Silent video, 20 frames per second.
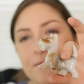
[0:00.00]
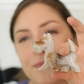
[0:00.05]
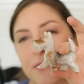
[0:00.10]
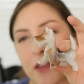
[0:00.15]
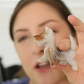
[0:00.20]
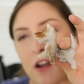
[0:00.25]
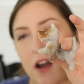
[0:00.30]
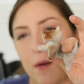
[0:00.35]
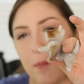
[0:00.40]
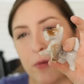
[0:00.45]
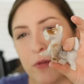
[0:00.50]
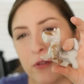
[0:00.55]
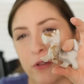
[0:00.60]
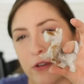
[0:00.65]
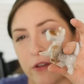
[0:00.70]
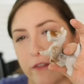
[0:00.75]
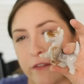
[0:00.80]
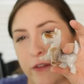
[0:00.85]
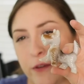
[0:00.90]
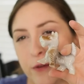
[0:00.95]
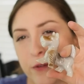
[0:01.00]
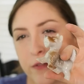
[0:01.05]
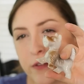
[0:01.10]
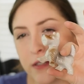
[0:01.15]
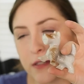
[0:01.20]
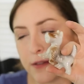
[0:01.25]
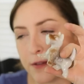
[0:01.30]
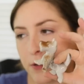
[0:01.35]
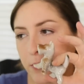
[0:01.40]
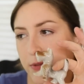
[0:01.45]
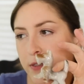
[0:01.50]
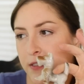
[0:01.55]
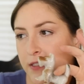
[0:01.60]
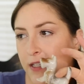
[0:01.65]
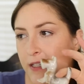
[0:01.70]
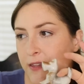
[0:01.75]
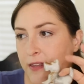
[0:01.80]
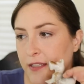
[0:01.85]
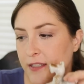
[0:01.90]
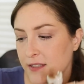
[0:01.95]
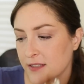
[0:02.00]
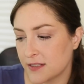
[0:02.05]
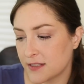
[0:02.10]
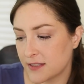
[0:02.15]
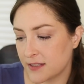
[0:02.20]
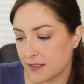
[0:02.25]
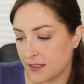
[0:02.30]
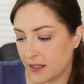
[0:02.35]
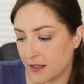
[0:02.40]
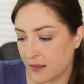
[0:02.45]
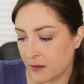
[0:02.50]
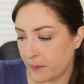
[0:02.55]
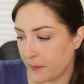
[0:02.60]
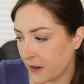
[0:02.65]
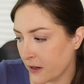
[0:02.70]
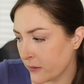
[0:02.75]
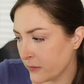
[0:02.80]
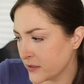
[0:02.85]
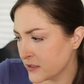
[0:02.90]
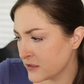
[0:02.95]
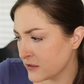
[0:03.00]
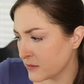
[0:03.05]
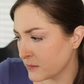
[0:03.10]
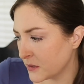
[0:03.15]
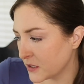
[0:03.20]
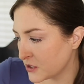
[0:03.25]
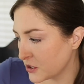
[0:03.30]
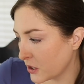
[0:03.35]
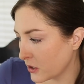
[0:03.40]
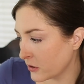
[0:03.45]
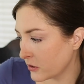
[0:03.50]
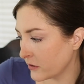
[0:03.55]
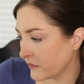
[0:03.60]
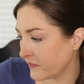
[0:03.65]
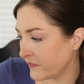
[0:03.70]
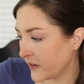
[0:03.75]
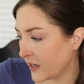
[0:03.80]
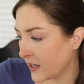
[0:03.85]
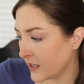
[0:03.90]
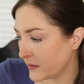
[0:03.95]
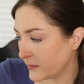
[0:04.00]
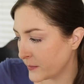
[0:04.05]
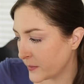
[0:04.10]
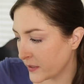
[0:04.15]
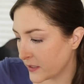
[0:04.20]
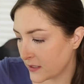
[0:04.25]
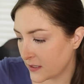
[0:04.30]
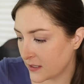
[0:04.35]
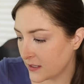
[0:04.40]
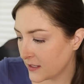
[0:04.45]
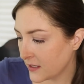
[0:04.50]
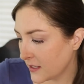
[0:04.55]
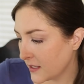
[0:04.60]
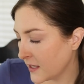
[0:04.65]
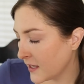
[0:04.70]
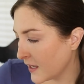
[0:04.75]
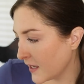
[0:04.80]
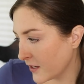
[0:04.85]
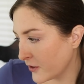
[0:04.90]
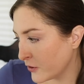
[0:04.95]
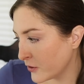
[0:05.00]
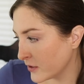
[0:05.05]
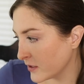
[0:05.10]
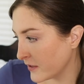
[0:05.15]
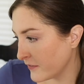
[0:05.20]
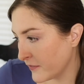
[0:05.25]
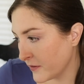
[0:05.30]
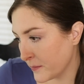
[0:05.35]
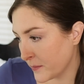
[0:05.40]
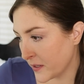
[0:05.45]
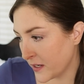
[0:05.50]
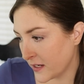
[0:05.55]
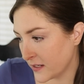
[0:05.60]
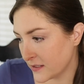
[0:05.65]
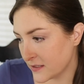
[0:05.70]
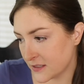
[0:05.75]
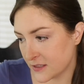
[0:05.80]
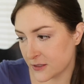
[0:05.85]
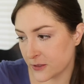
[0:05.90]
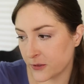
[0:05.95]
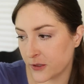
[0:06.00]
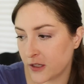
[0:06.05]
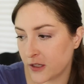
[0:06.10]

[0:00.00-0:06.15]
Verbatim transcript: a couple or a few of these little ones like this, and the bigger ones are much harder to find, but I couldn't leave him behind. He's so